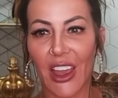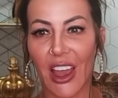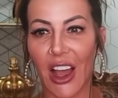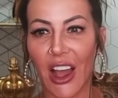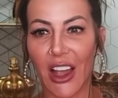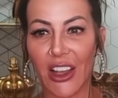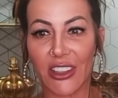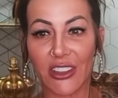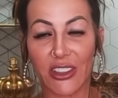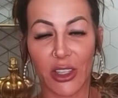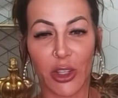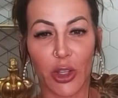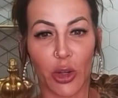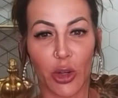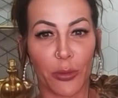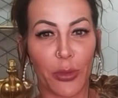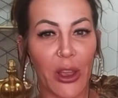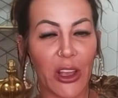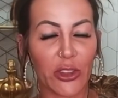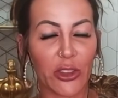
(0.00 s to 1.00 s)
I
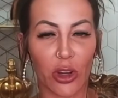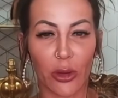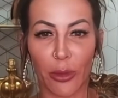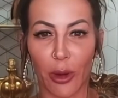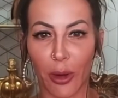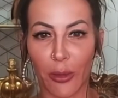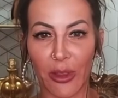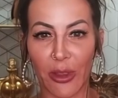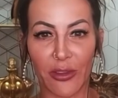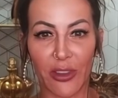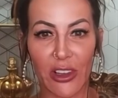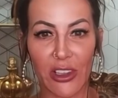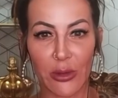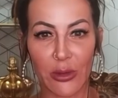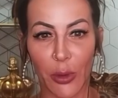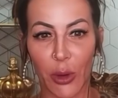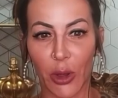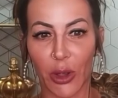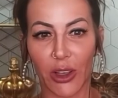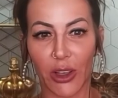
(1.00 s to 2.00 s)
secured Patriot Barbie, the
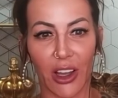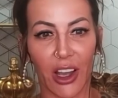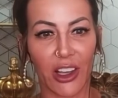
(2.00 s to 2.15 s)
Facebook.